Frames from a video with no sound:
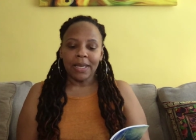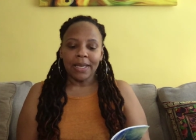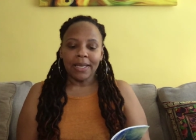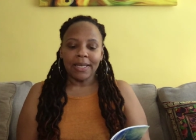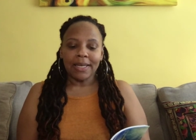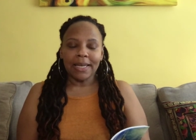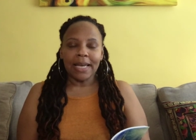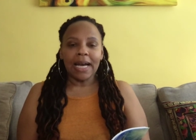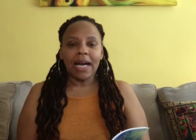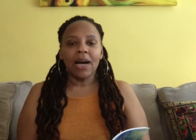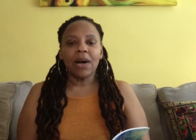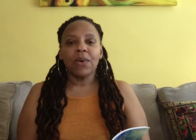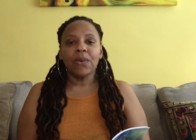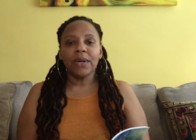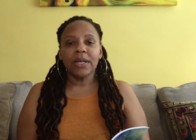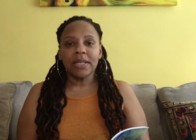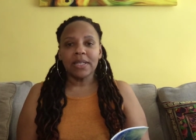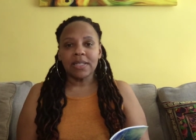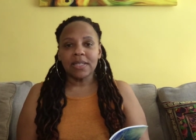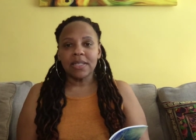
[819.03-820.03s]
Now
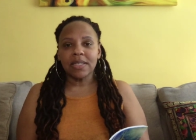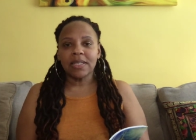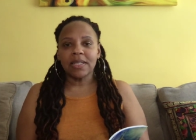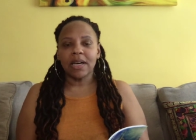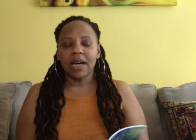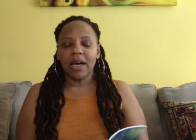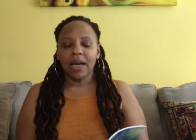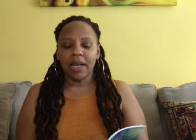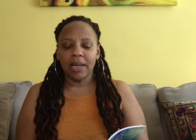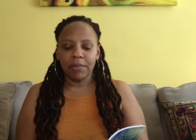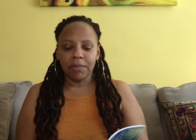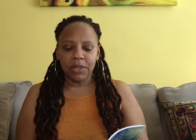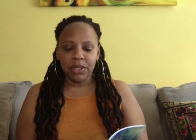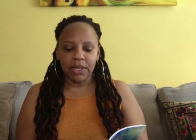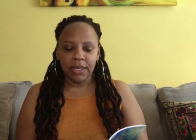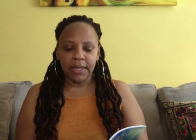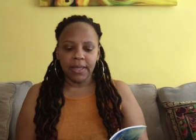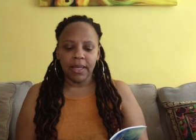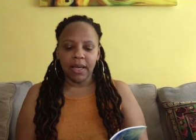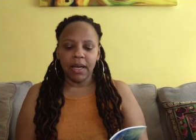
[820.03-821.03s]
is the time to
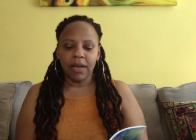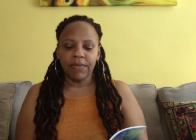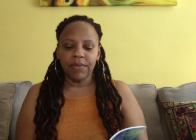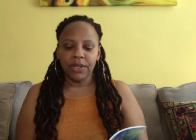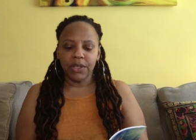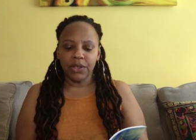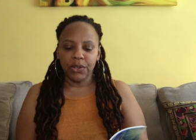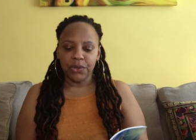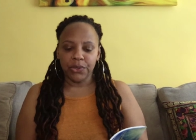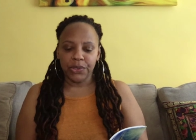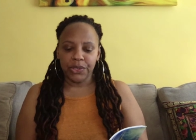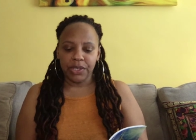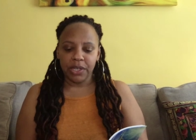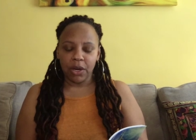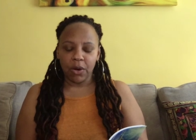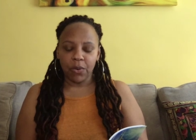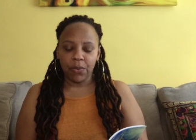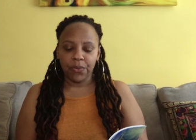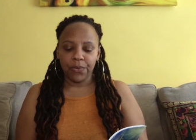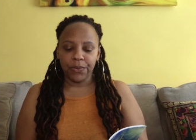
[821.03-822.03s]
love
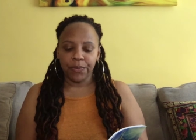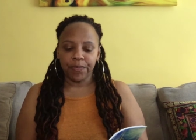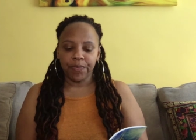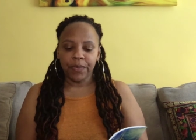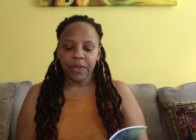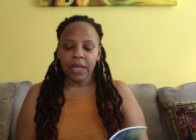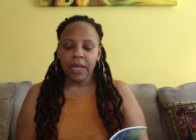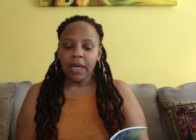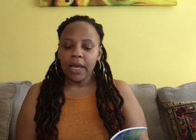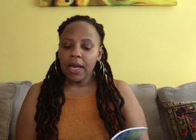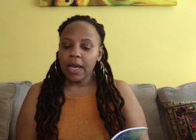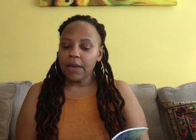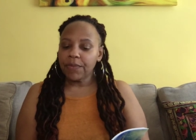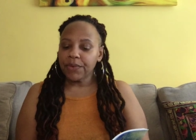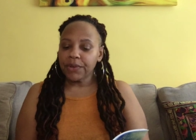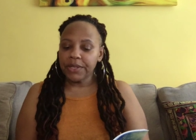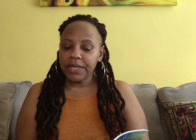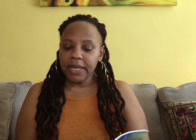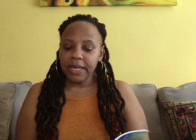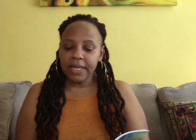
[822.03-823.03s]
yourself.
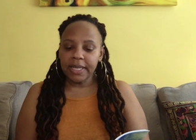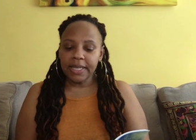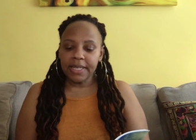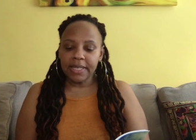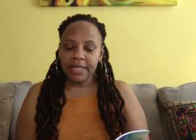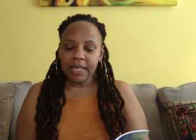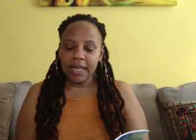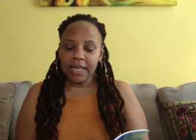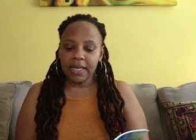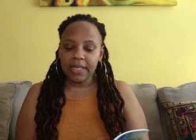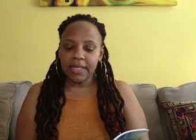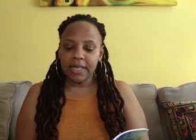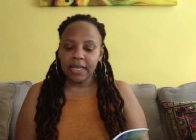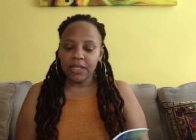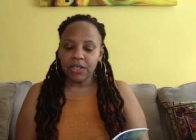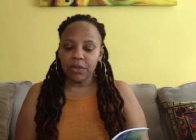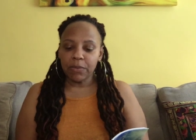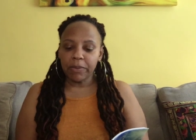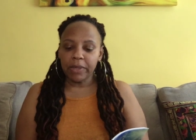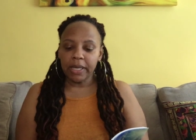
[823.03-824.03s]
Aphrodite says that
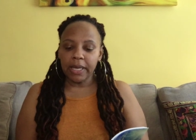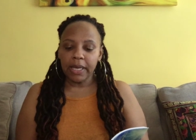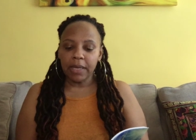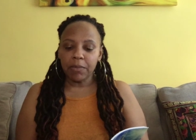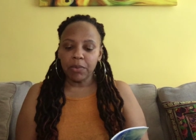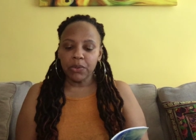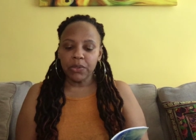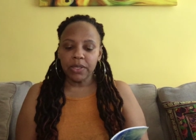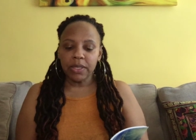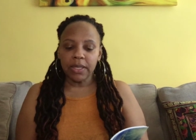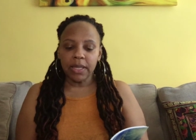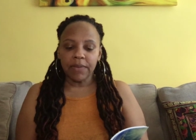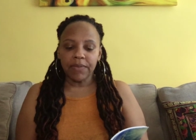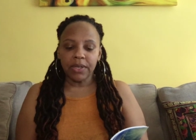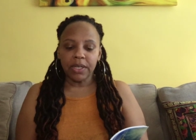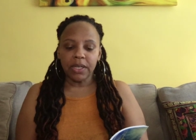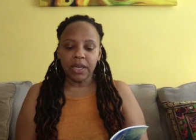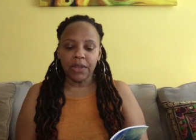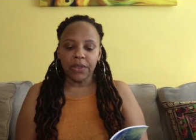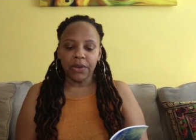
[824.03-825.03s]
to be able to love
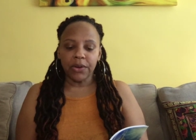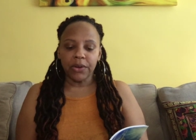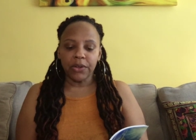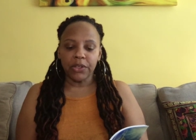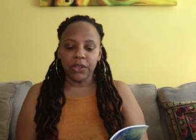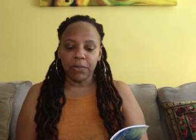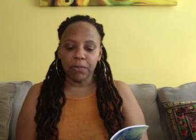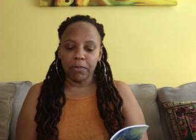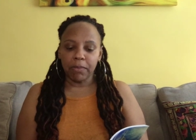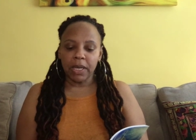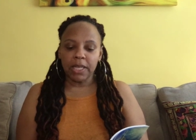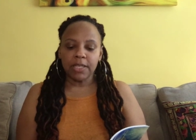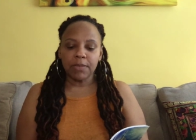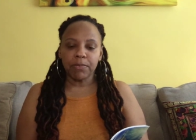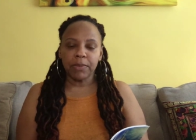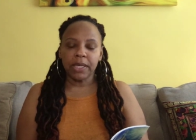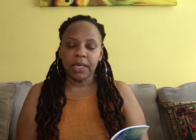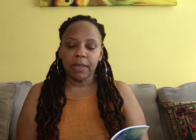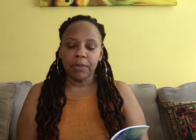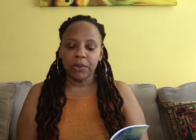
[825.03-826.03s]
another, you must
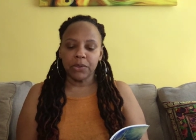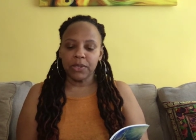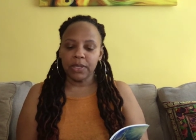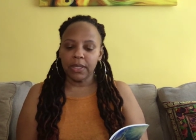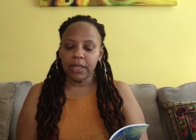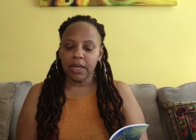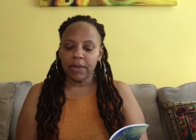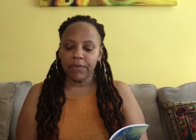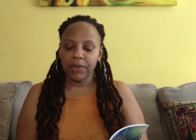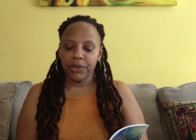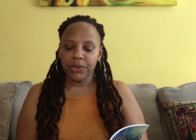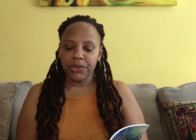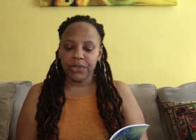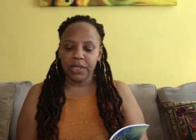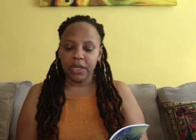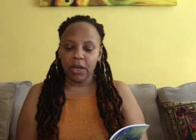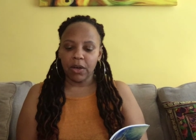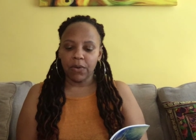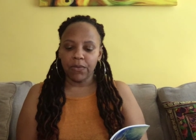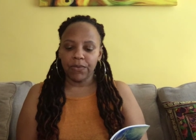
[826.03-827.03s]
be able to love
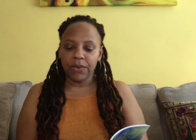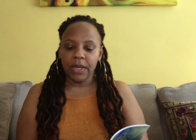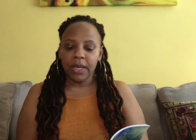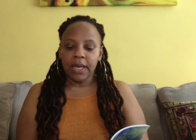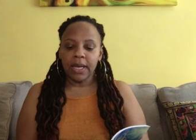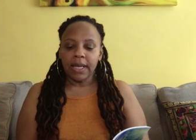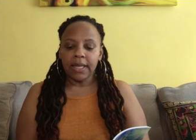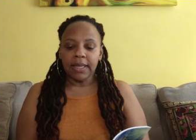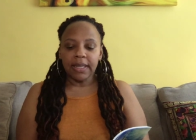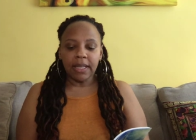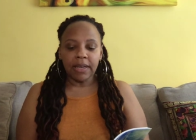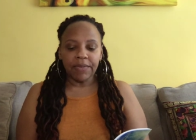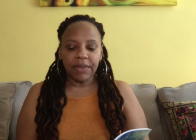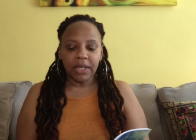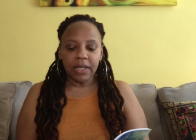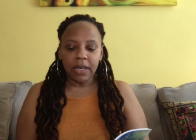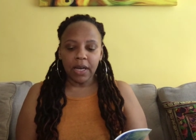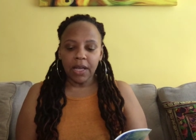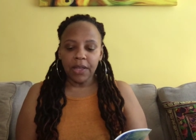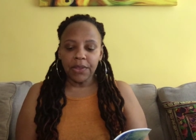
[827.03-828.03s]
yourself.
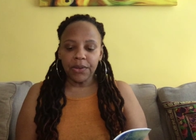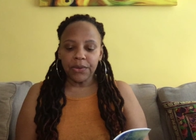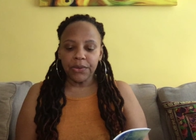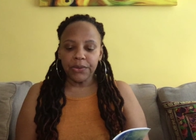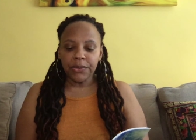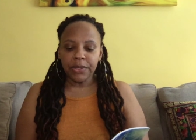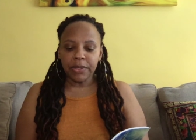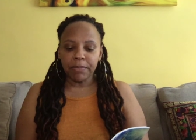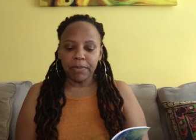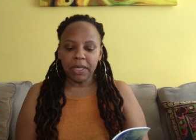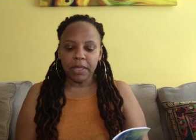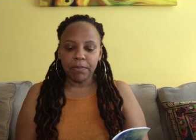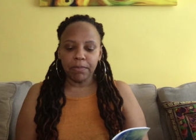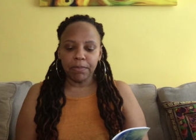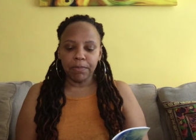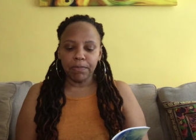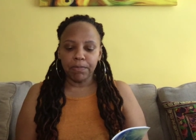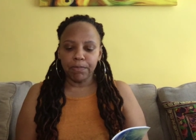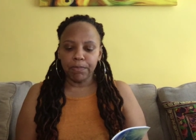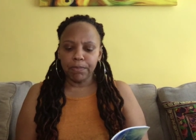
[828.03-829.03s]
Loving others means
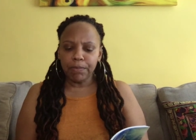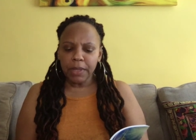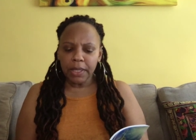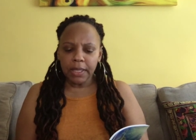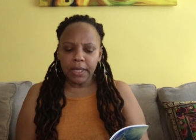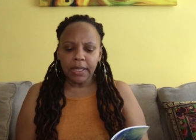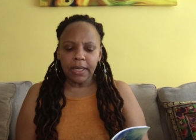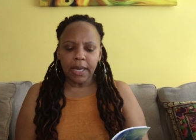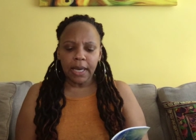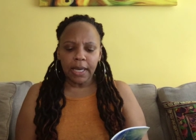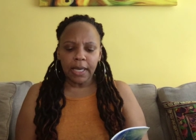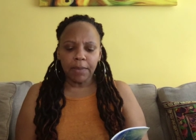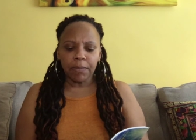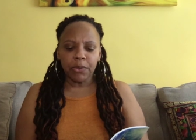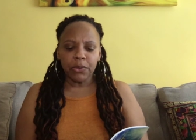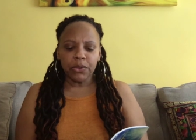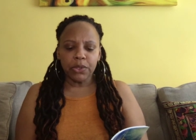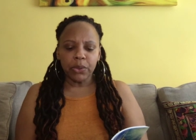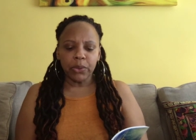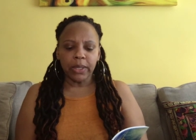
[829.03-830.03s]
being
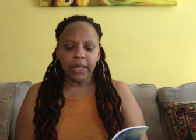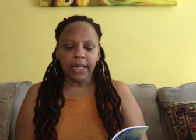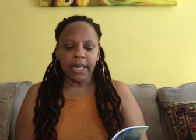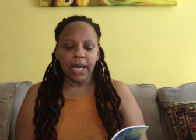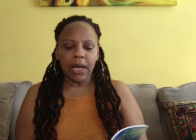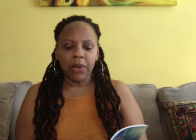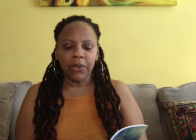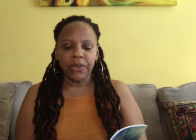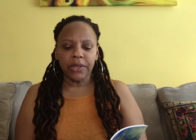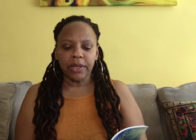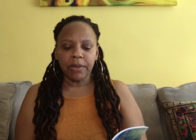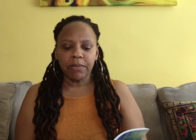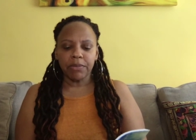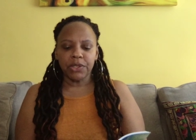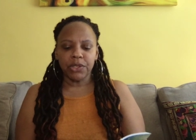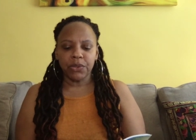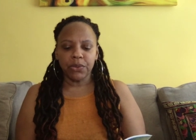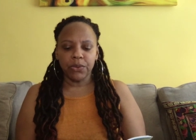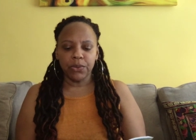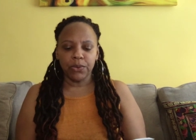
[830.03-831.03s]
able to allow them
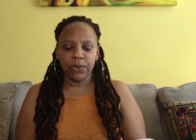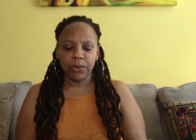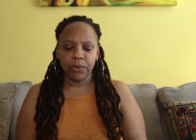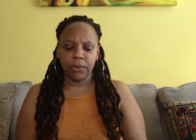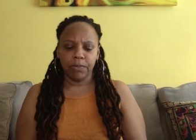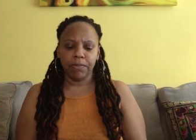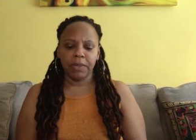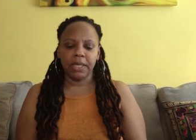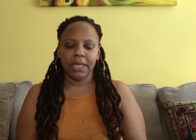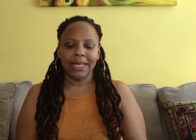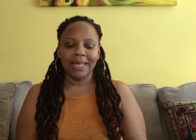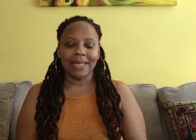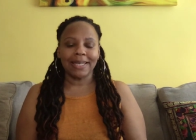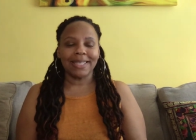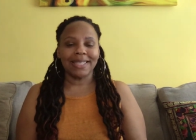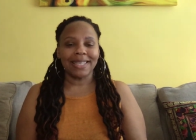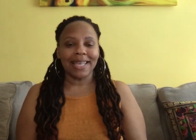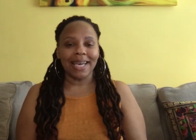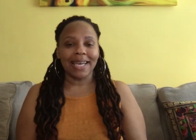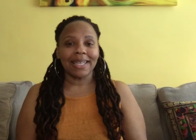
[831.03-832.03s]
to be
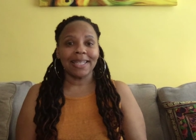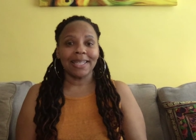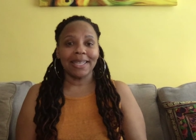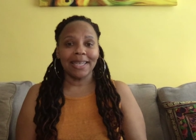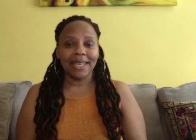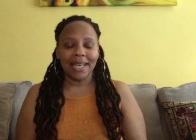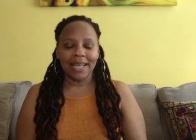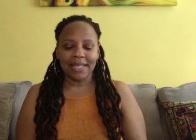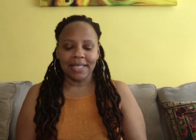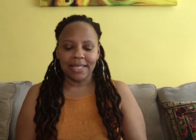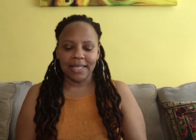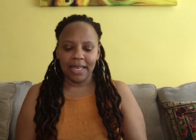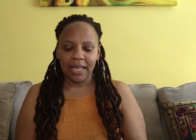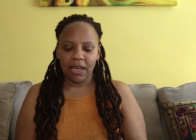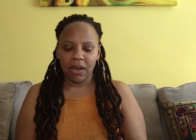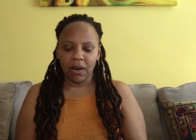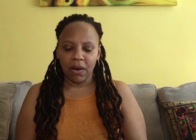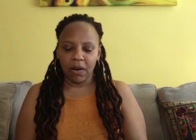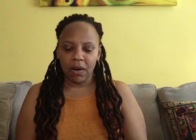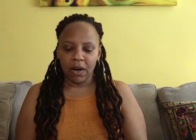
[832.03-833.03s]
exactly as they
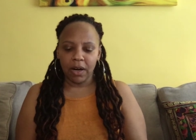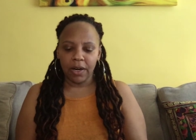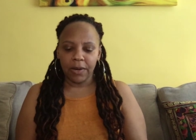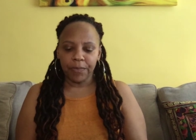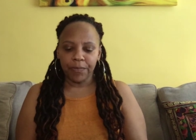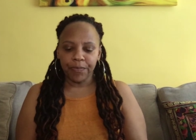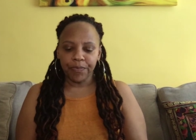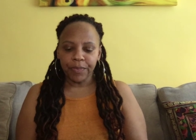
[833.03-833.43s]
are.